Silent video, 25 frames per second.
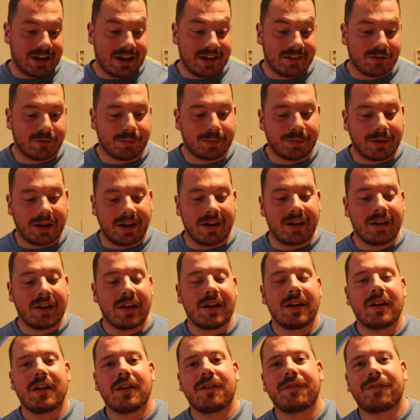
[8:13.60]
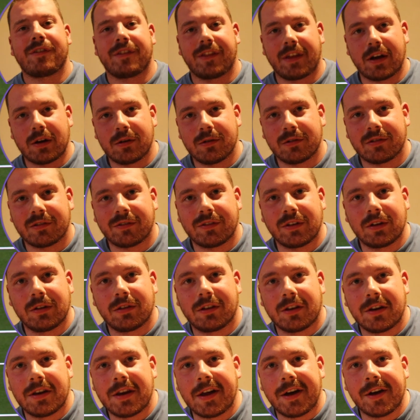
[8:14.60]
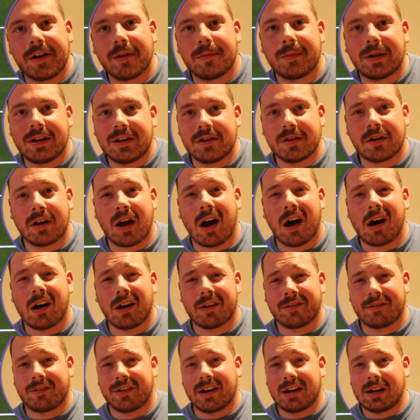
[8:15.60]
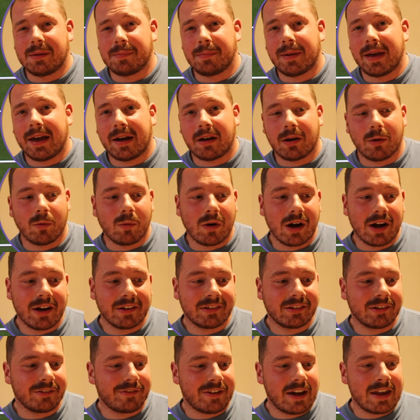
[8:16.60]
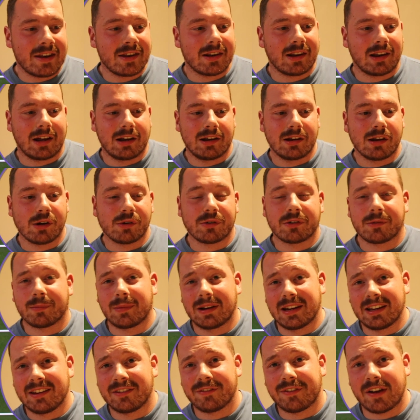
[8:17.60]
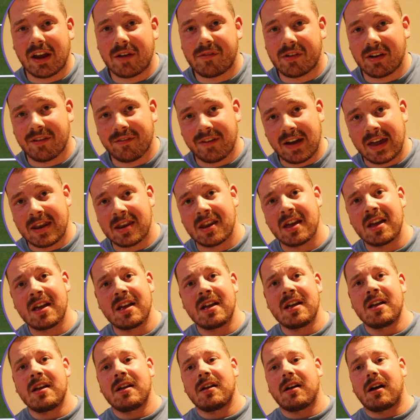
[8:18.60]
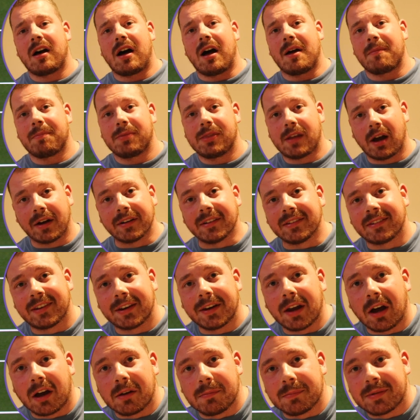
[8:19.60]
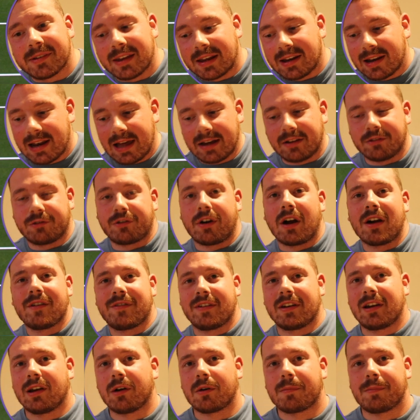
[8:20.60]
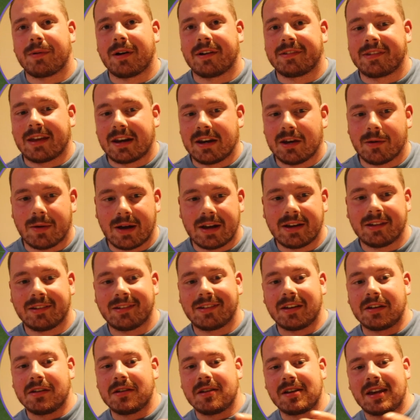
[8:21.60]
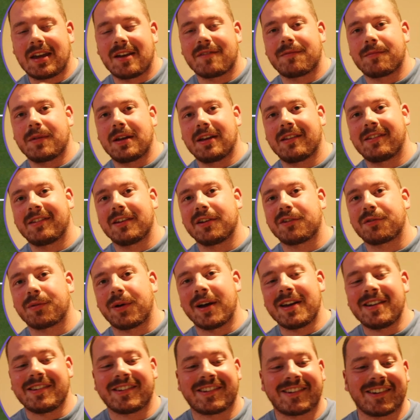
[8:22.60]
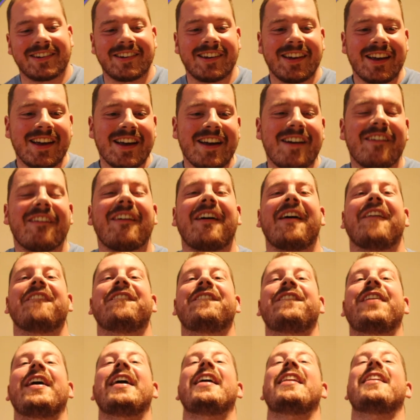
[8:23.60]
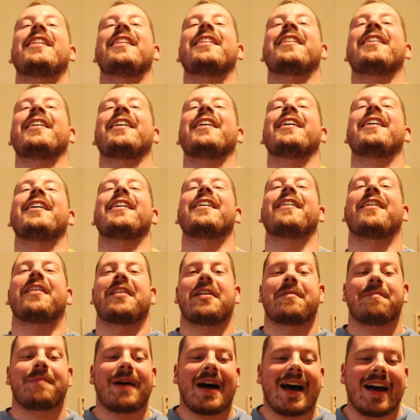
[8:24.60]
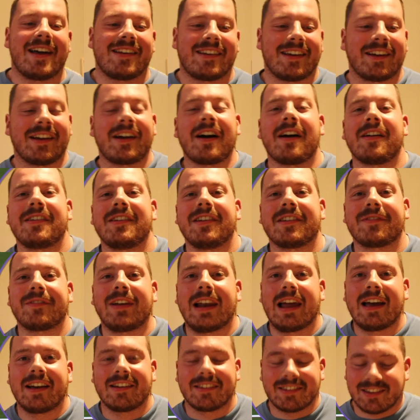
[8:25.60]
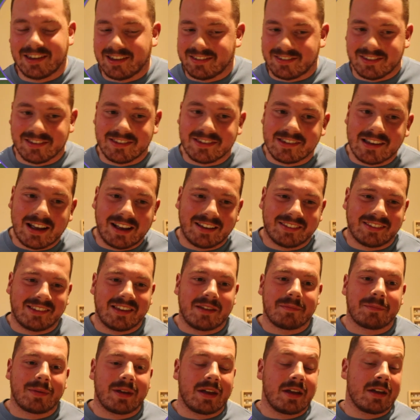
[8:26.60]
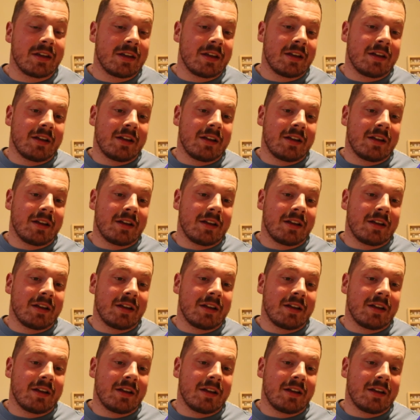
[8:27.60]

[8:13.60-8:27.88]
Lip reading: is, but for those of you that know me, you can't really pick a worse event. Like, log's my least favourite event. I'm 99% leg drive in log press anyway, so you give me a situation where I'm pinned on a pad and can't use my legs, it's a disaster. But